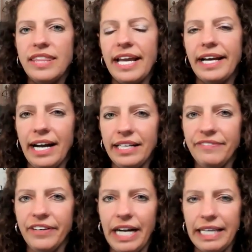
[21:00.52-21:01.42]
that they kind
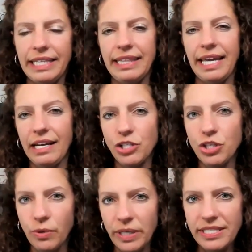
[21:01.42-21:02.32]
of forgot that they had a
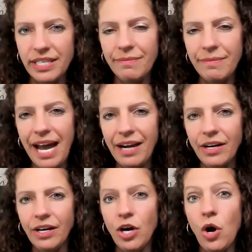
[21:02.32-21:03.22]
choice in the
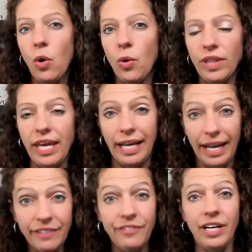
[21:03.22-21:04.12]
matter or they
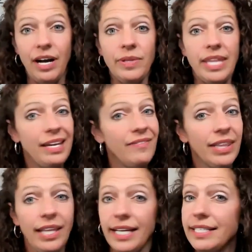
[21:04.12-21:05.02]
kind of forgot what they
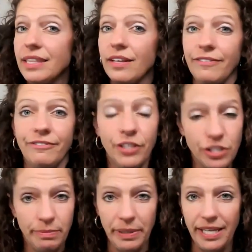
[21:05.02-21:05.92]
even liked in the
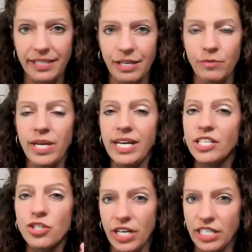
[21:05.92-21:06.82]
first place. And we
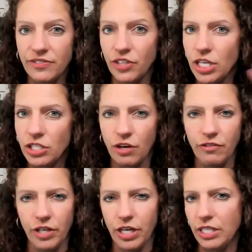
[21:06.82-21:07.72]
can transfer this
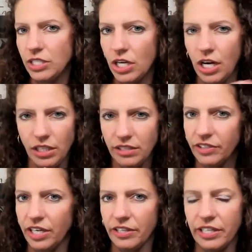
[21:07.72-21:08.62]
over into all
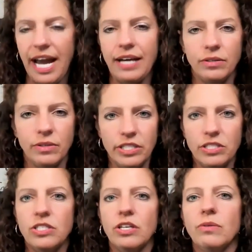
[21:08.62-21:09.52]
of our other
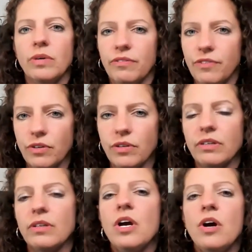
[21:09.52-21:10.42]
categories too with food
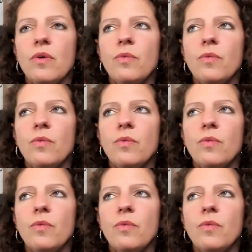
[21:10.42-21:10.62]
and